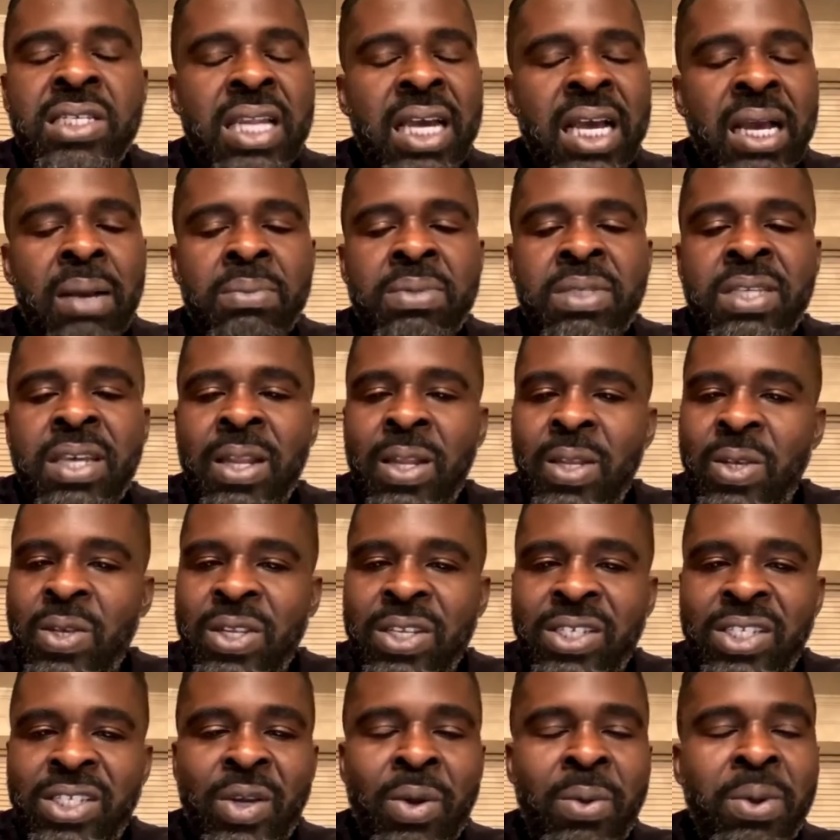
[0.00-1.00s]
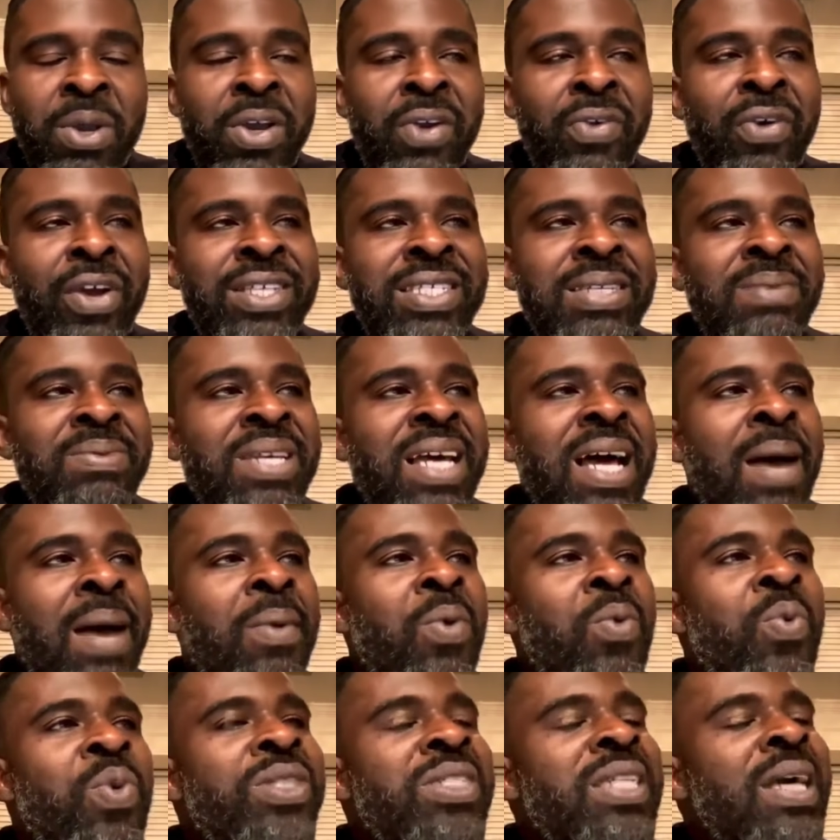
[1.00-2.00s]
Like, I'm telling you, this shit gonna be crazy. Sometimes I be
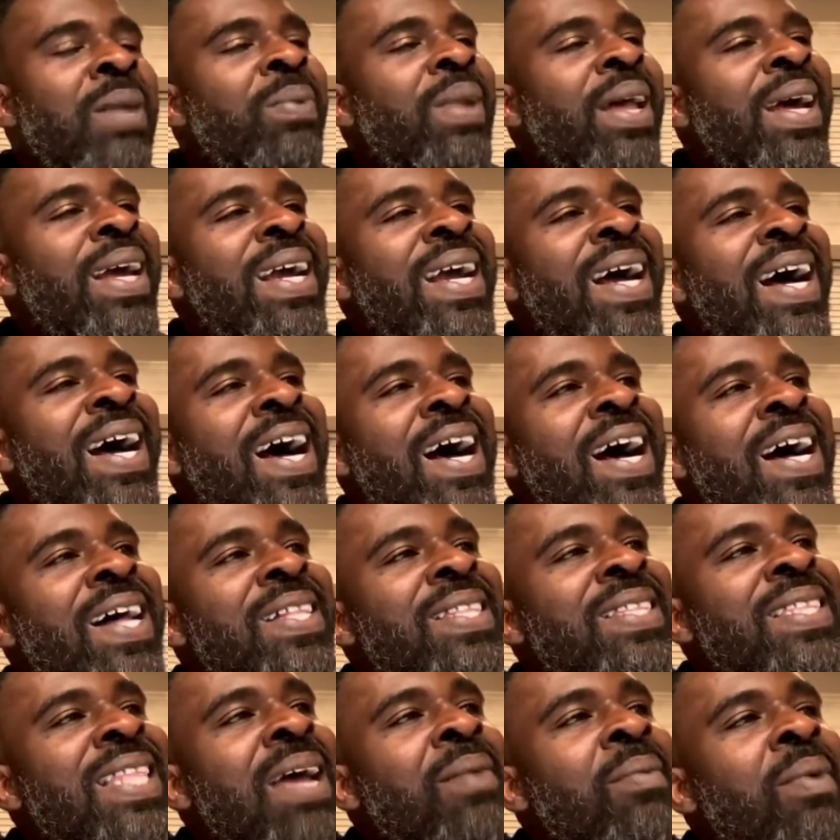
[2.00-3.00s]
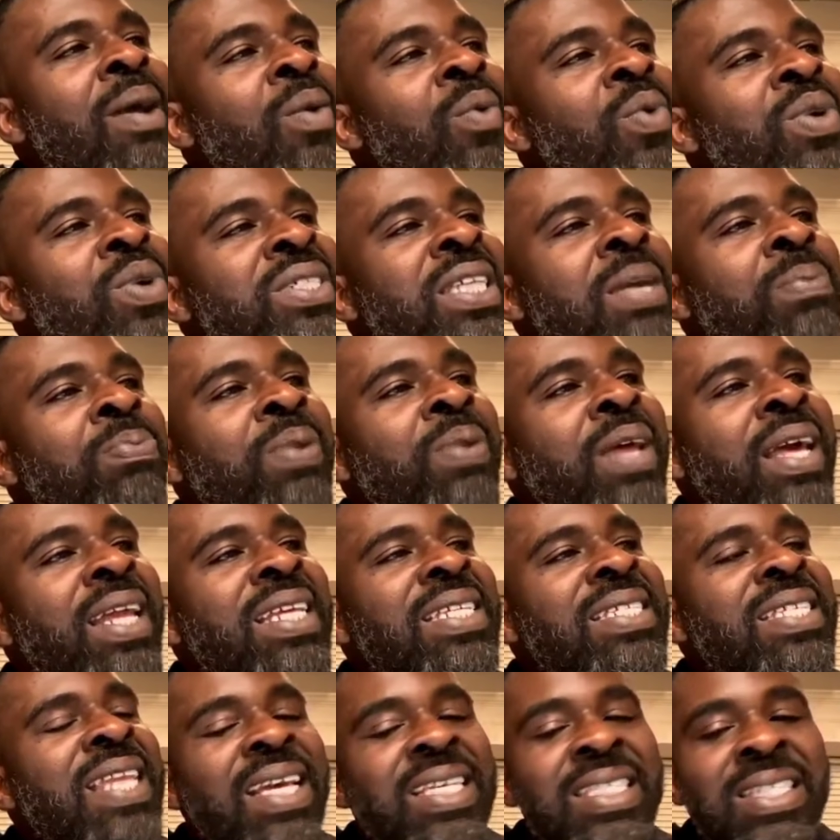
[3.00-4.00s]
wishing, I'm like, God damn, I wish they play
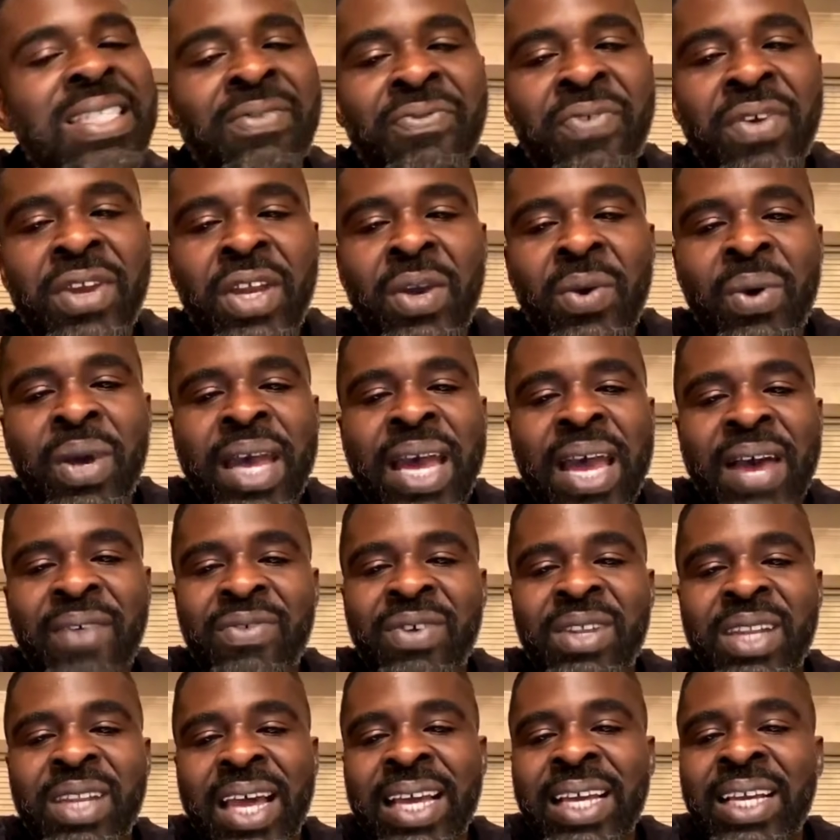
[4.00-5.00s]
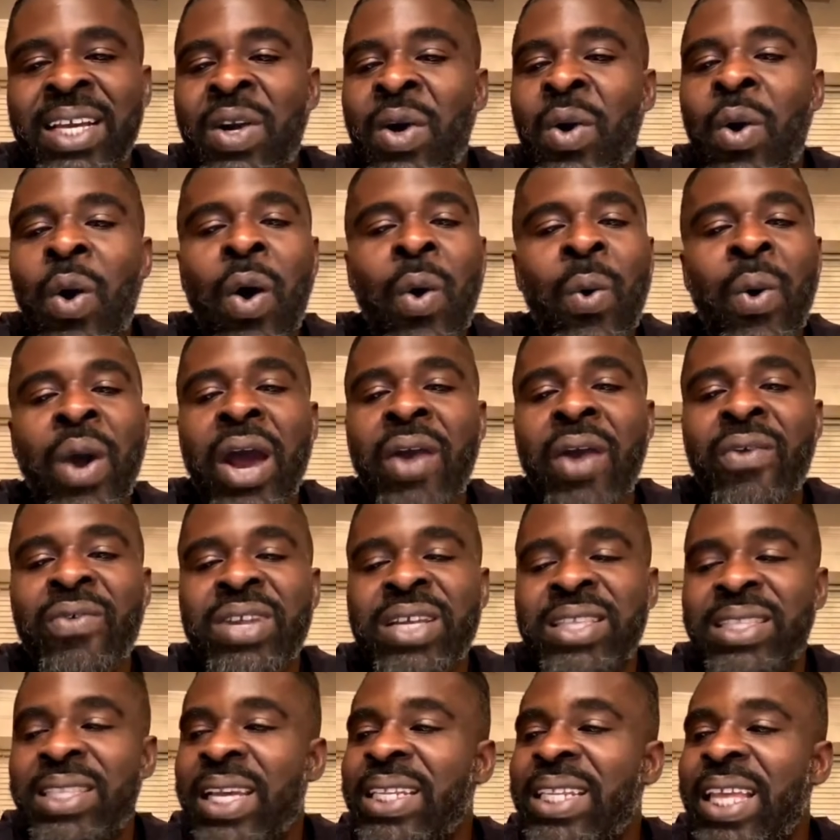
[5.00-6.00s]
these niggas the video in heaven, like, or wherever they
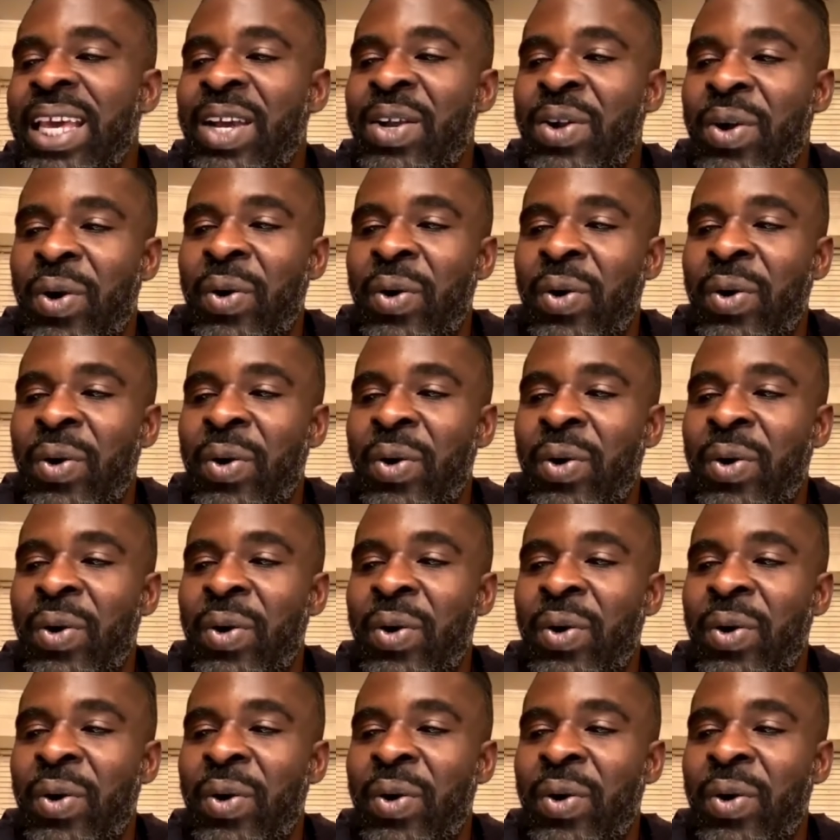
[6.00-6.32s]
think they're going.